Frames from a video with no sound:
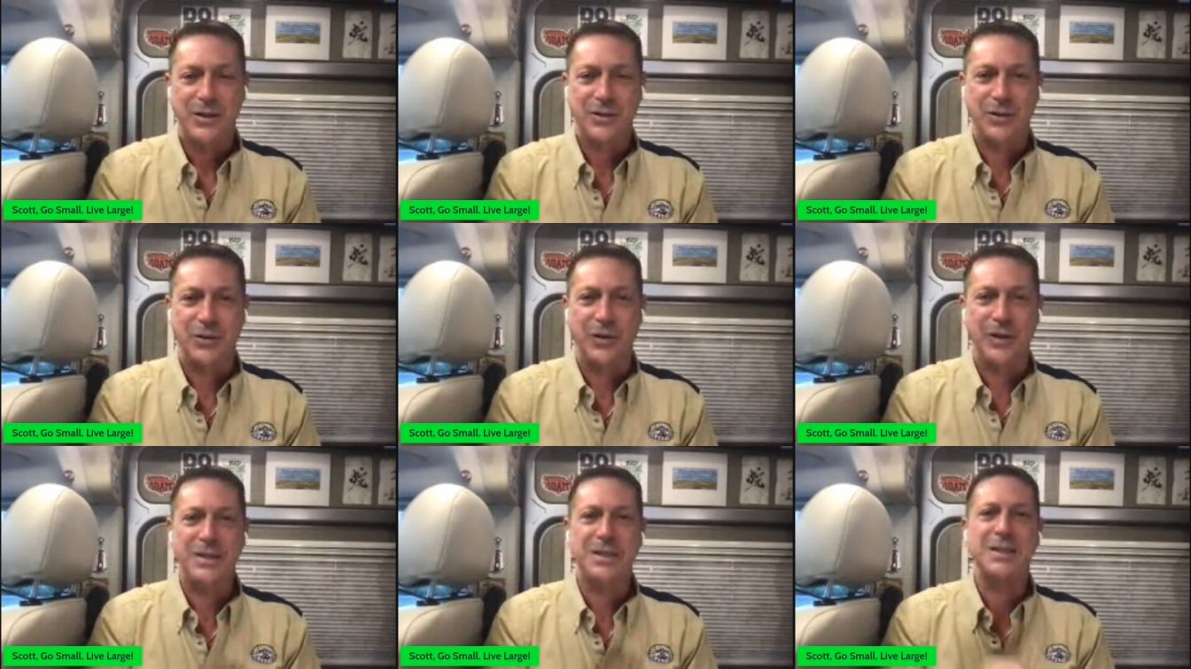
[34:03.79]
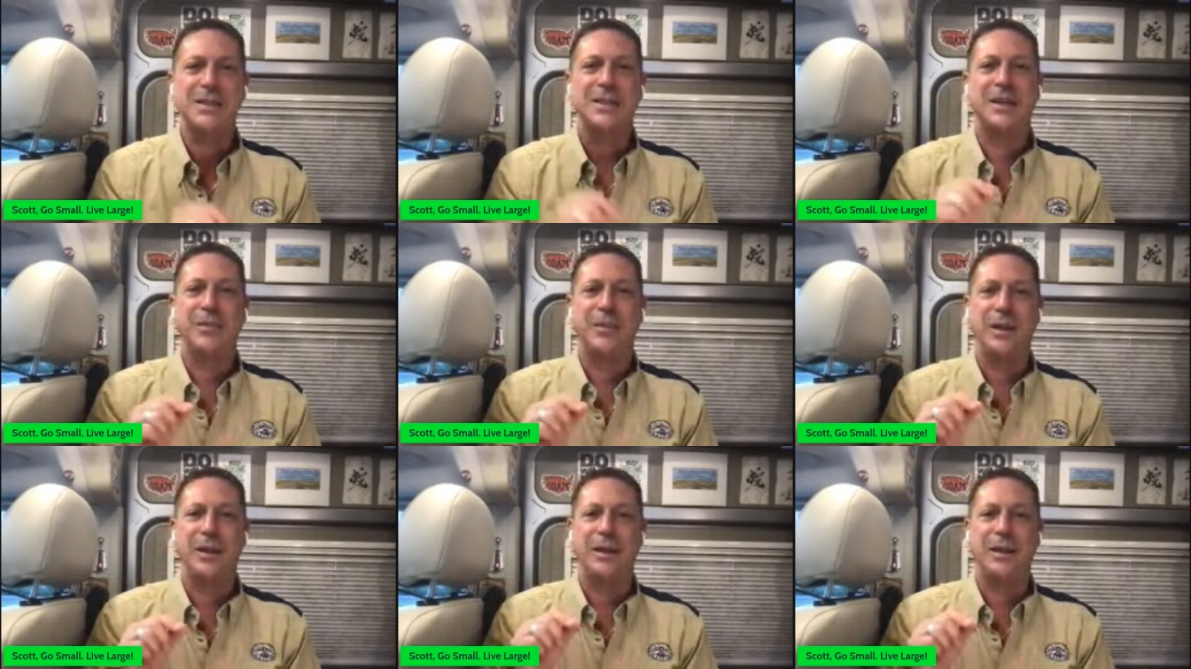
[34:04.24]
So this is
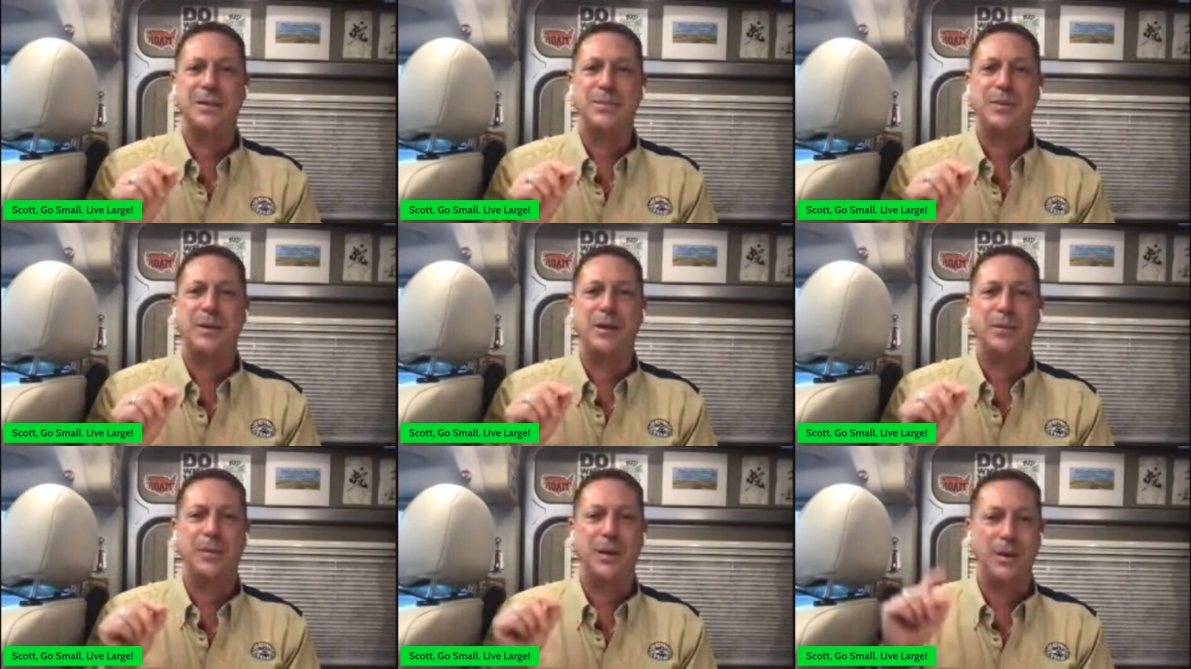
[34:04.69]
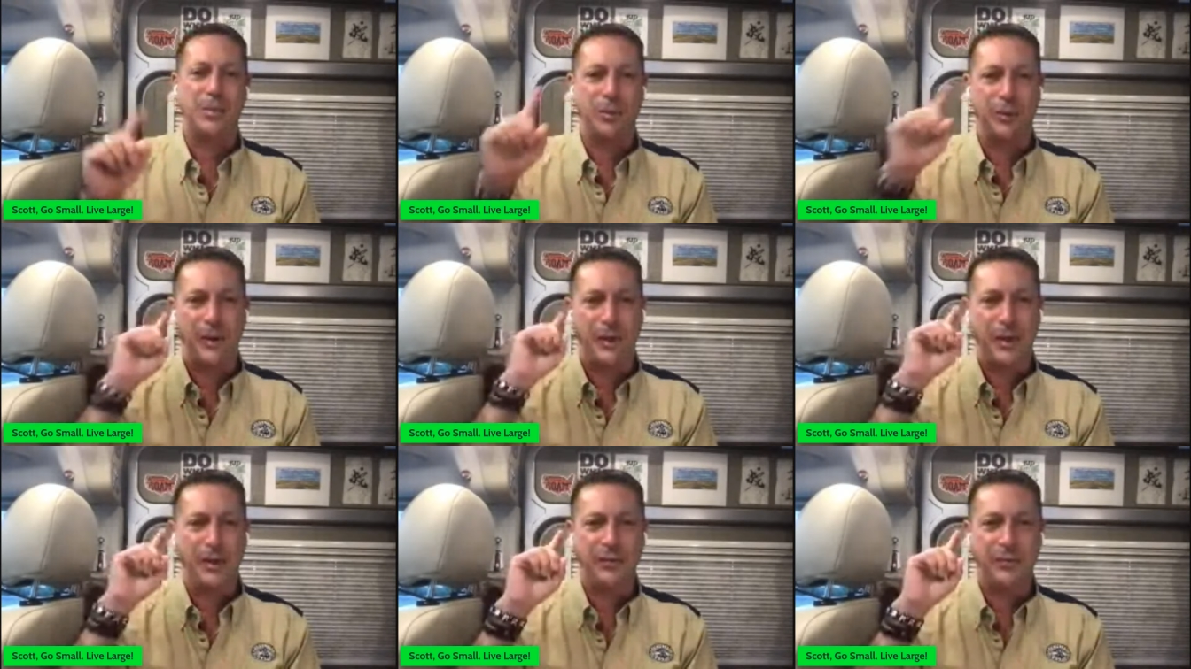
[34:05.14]
something that's been in my
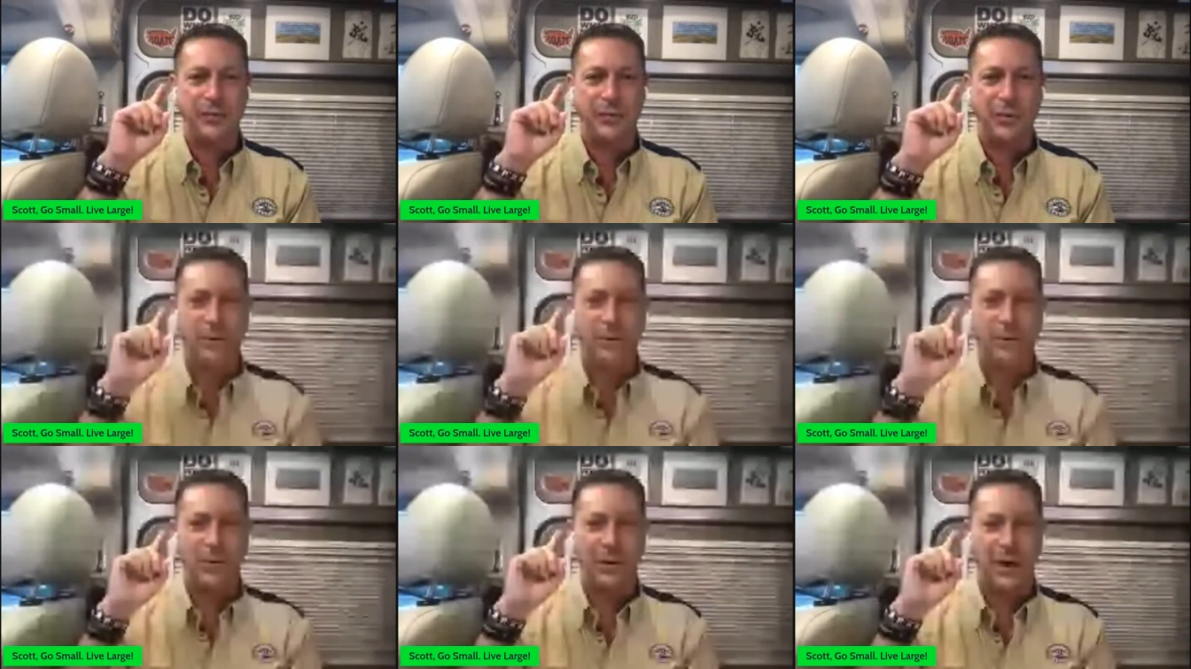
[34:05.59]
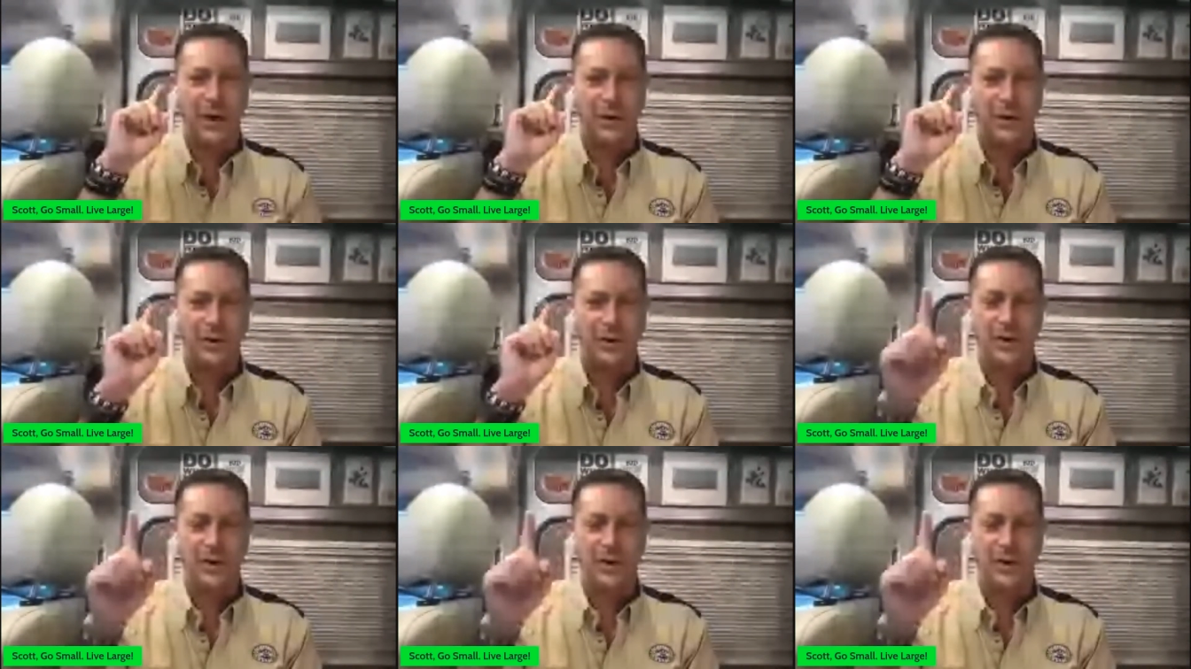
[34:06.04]
brain for a
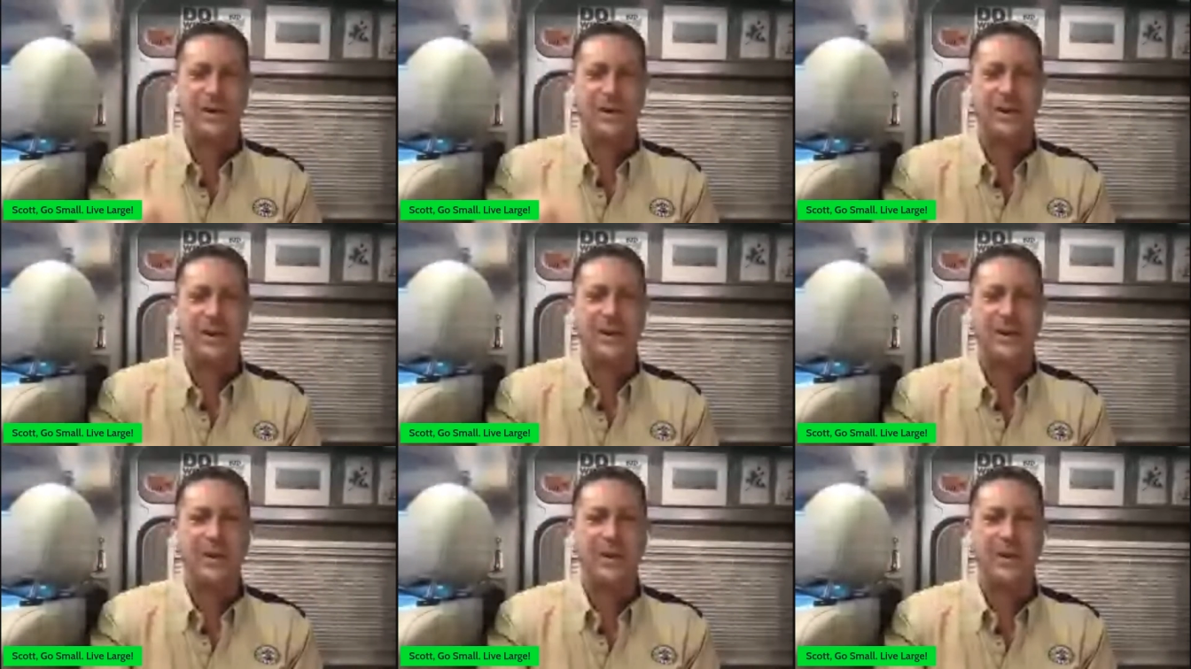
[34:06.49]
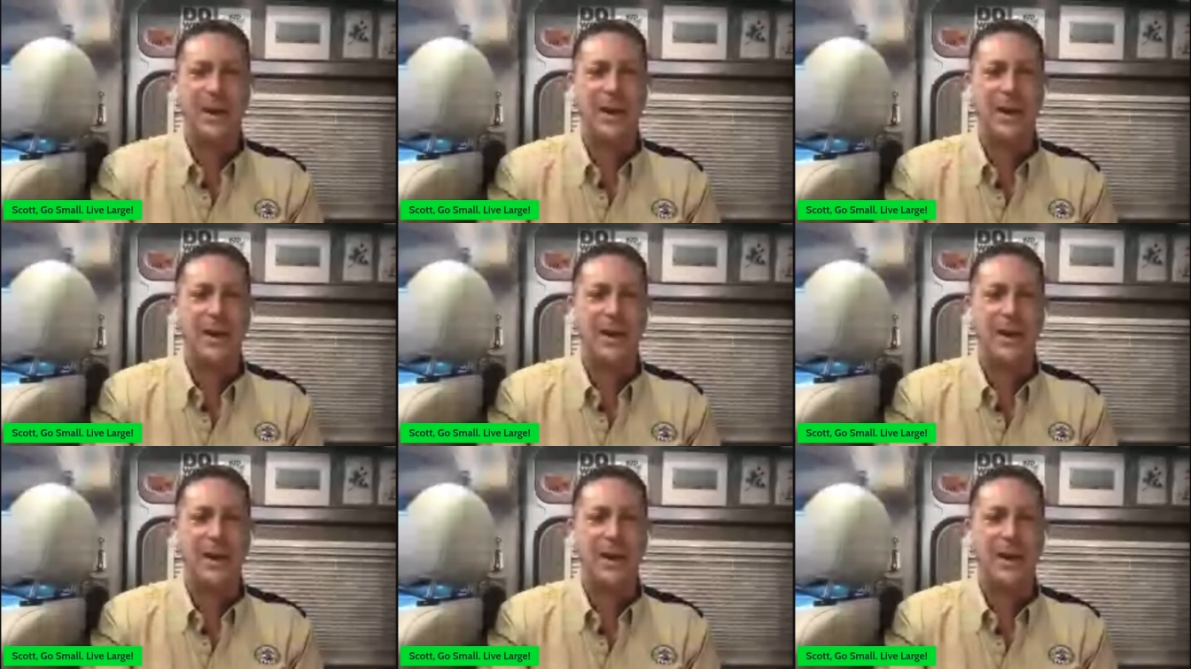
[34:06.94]
long time.